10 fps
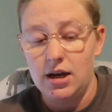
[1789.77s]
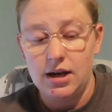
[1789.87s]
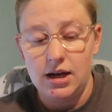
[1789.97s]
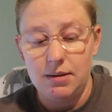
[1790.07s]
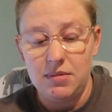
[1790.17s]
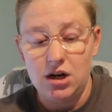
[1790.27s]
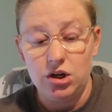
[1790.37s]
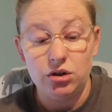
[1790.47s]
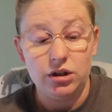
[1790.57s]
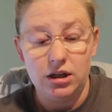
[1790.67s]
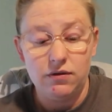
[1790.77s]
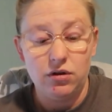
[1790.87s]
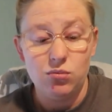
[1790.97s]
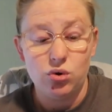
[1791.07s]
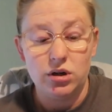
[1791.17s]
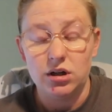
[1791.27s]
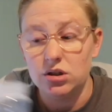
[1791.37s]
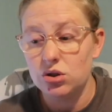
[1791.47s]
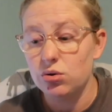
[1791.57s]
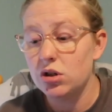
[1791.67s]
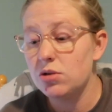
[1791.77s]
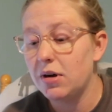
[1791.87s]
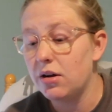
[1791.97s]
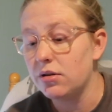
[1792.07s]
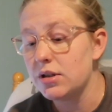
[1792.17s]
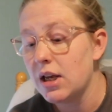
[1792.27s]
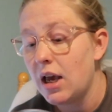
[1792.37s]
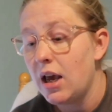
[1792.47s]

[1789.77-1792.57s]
and you're looking for more storage bottles.